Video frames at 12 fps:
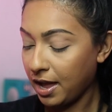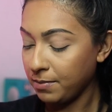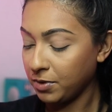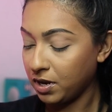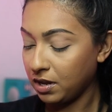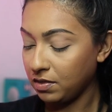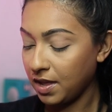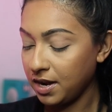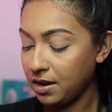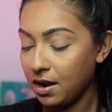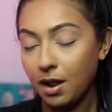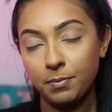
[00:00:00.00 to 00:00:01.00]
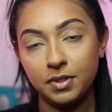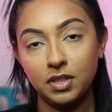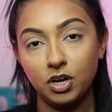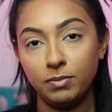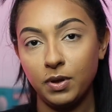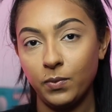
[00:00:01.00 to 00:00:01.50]
I'm going to lighten it up a
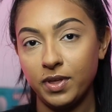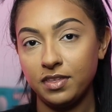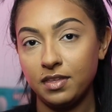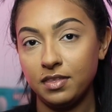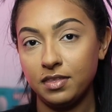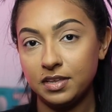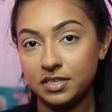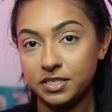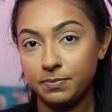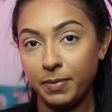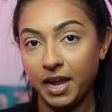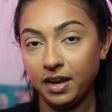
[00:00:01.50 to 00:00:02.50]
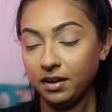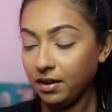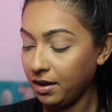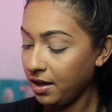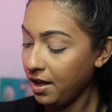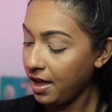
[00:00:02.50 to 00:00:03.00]
little bit with this
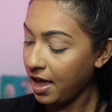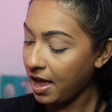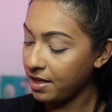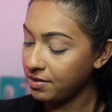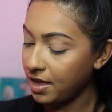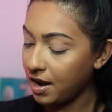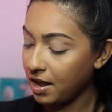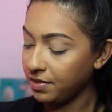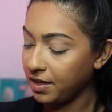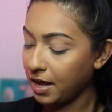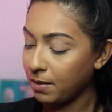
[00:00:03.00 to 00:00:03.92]
pink. And then I think